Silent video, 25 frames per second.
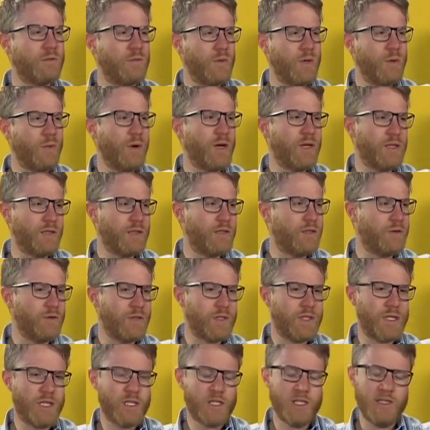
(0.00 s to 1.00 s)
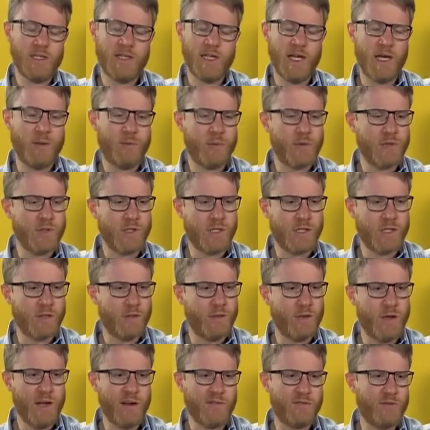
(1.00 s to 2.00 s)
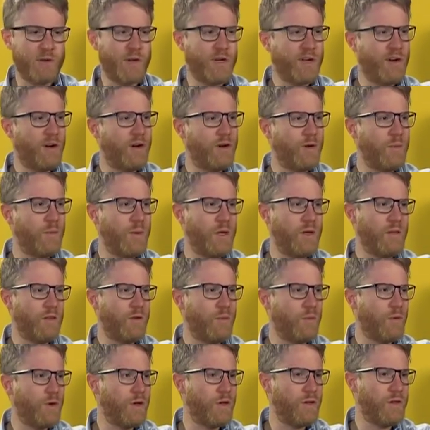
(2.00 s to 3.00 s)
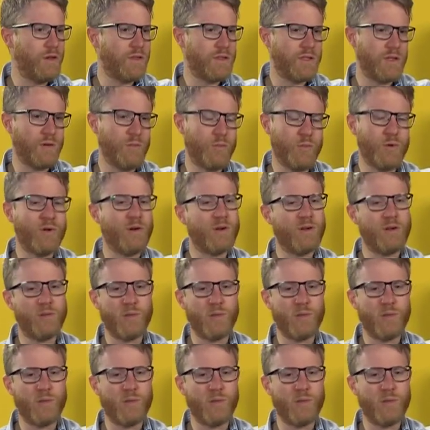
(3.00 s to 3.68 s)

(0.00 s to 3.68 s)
We went into recession. It happens to every economy in the world at some point.